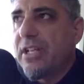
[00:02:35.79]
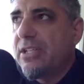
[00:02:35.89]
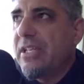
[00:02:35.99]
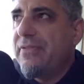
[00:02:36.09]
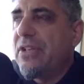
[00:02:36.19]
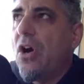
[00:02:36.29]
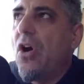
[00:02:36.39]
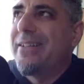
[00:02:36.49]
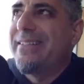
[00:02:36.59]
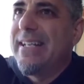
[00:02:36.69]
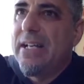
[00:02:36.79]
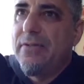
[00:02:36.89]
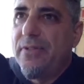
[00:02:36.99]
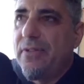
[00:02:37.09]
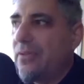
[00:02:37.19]
And it's even hard today
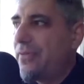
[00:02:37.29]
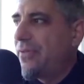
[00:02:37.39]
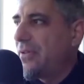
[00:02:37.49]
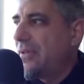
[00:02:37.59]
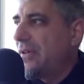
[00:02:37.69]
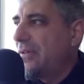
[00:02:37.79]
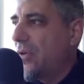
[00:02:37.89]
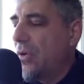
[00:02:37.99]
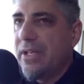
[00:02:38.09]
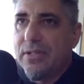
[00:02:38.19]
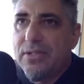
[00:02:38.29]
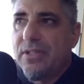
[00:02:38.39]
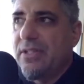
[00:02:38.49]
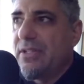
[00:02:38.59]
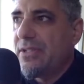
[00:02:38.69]
for
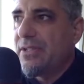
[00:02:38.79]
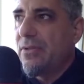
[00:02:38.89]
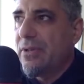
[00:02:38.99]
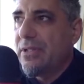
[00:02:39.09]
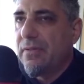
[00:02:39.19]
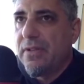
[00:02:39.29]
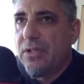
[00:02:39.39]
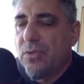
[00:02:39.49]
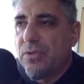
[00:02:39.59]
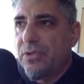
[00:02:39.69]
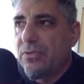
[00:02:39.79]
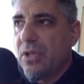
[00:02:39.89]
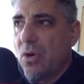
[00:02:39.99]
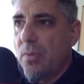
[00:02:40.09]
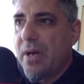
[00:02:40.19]
audiences or individuals who
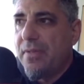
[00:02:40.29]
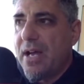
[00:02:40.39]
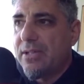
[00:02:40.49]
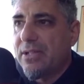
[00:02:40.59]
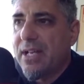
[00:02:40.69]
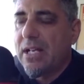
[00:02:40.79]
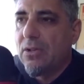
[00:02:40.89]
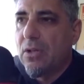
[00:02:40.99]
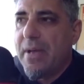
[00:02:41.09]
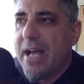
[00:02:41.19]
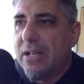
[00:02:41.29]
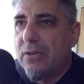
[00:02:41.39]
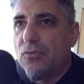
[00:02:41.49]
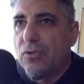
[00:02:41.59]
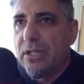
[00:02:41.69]
know about that to kind of look back
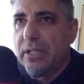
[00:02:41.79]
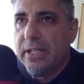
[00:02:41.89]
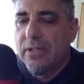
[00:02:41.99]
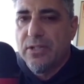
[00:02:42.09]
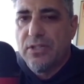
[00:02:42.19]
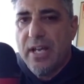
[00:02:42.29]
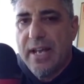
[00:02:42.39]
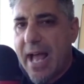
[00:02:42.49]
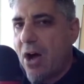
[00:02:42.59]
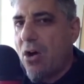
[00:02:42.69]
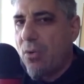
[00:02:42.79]
and really understand how